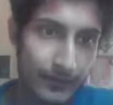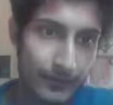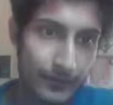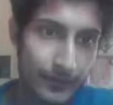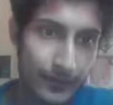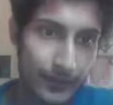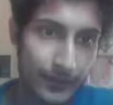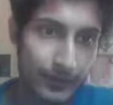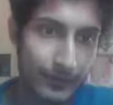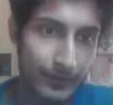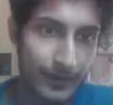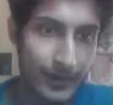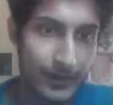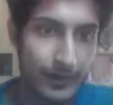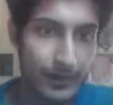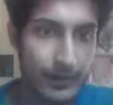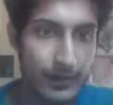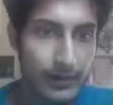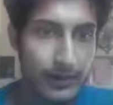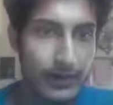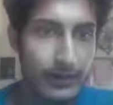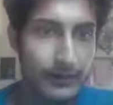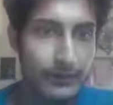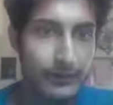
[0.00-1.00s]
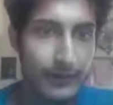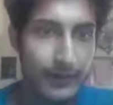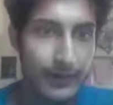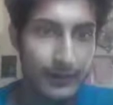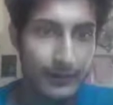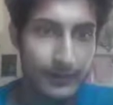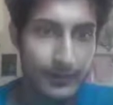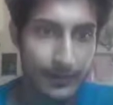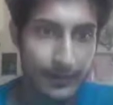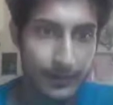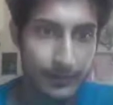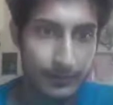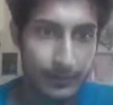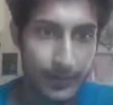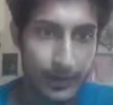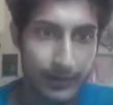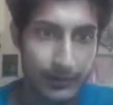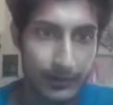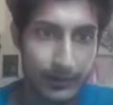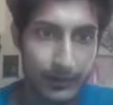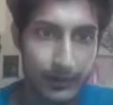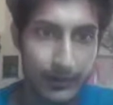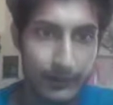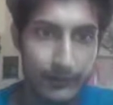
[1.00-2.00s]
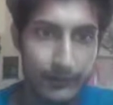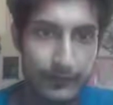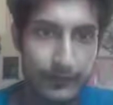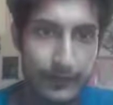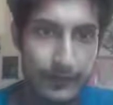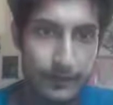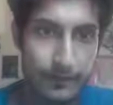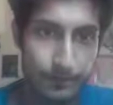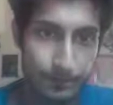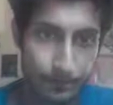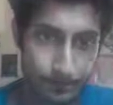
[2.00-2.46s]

first paragraph and second paragraph